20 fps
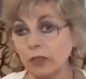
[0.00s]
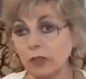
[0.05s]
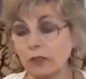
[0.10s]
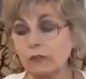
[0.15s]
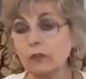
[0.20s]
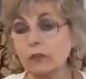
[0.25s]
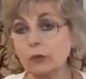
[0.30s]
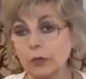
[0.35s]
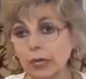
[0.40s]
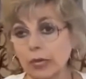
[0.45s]

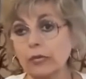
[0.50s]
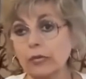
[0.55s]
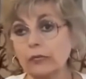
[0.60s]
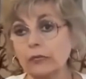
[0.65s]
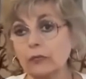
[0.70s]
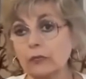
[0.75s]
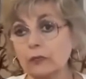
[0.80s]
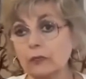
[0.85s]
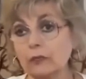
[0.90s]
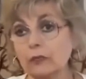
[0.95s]
They've
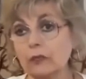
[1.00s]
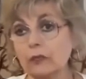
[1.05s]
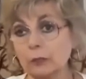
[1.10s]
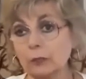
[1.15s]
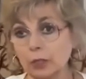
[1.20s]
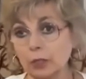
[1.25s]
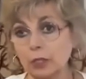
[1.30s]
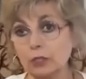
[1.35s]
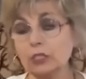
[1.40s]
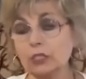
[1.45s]
created
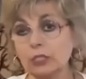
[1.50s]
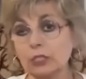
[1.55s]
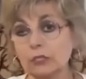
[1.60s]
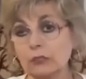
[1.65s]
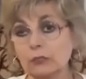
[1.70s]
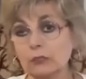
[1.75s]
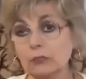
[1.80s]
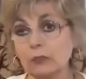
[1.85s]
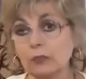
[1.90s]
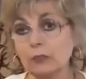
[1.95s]
the
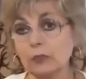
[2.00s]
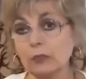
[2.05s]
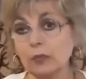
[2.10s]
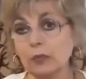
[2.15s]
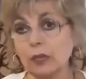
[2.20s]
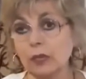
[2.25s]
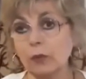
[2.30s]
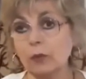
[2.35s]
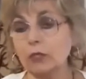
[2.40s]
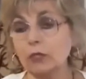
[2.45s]
pollution.
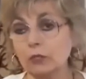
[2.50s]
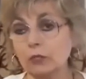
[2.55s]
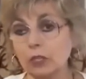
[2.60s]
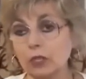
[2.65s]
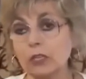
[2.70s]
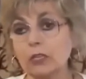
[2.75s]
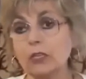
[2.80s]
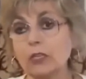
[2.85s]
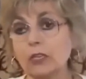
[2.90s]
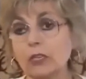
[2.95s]
When
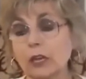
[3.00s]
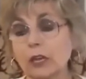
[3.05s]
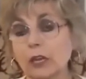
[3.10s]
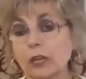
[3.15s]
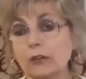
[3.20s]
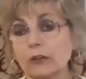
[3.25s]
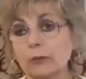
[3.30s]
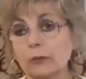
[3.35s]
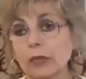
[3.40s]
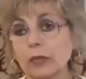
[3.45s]
you look at the
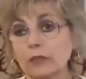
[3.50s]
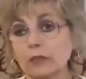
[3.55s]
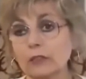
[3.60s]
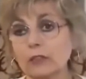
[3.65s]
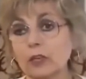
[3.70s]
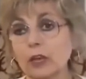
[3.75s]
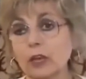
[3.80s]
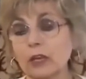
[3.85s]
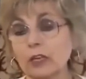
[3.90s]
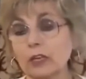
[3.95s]
Iron
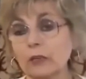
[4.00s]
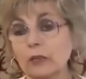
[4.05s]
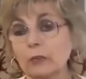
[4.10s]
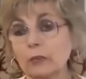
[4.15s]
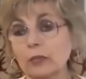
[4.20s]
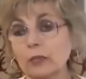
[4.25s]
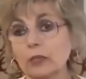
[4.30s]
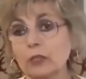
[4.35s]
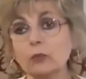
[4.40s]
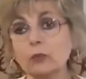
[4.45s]
Mountain
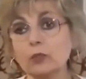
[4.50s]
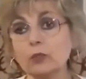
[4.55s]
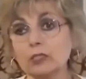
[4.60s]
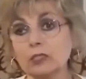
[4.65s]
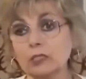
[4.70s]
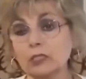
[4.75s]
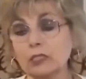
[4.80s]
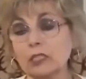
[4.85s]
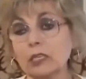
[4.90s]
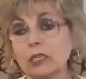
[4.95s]
document, you
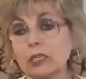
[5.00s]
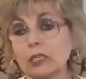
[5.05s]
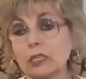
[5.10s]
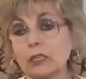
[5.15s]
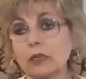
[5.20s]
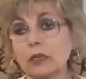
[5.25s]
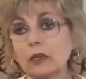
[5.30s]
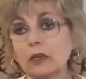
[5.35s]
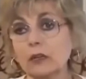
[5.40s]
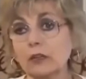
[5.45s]
will
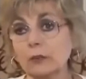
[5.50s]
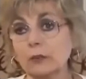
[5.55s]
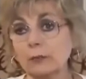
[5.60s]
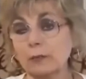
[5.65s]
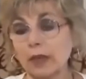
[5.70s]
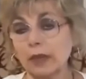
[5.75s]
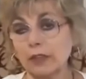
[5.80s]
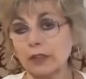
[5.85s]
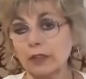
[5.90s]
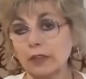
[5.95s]
see
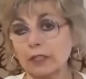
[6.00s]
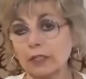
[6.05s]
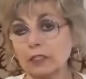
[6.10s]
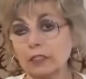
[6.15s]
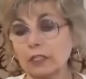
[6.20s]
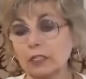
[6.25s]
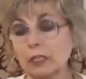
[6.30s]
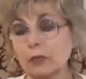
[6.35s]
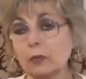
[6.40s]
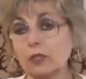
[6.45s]
the
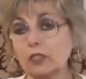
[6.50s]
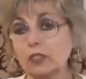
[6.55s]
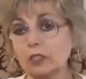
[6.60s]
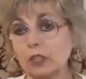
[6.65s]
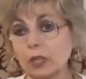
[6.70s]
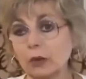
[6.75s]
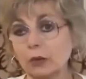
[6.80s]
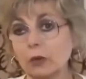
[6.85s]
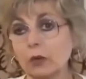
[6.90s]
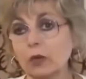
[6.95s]
methods in
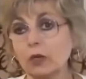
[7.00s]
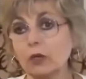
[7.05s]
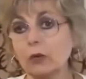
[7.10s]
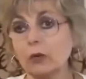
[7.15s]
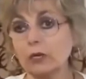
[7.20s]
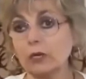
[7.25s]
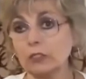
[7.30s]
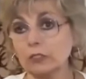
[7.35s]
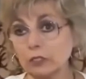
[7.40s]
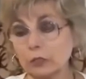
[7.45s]
which they were
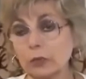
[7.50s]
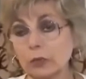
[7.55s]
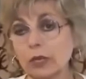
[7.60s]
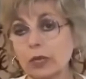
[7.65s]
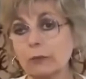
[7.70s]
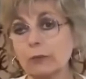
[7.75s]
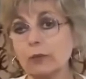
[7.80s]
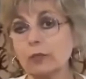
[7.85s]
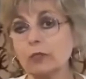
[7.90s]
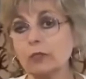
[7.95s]
going to
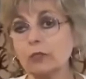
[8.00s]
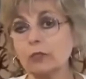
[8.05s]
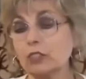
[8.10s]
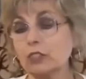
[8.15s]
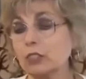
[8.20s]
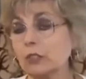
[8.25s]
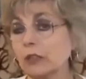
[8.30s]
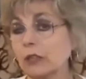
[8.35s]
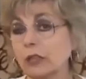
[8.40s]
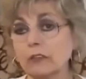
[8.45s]
create
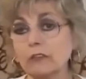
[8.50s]
pollution.